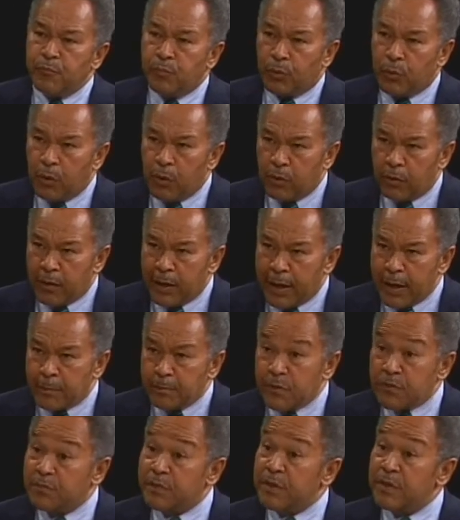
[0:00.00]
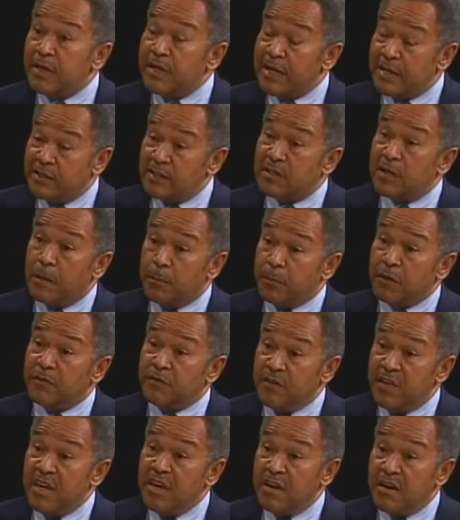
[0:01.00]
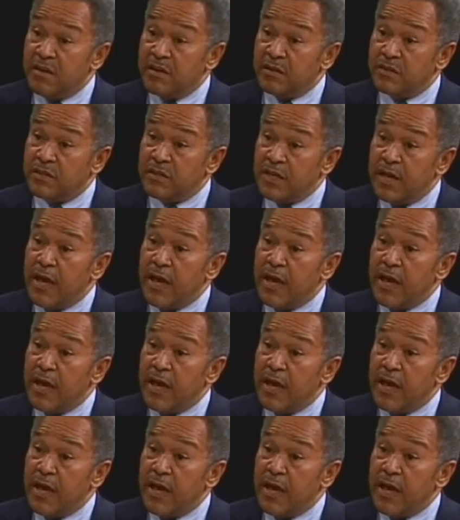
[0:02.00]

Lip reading: programs for the next couple of years,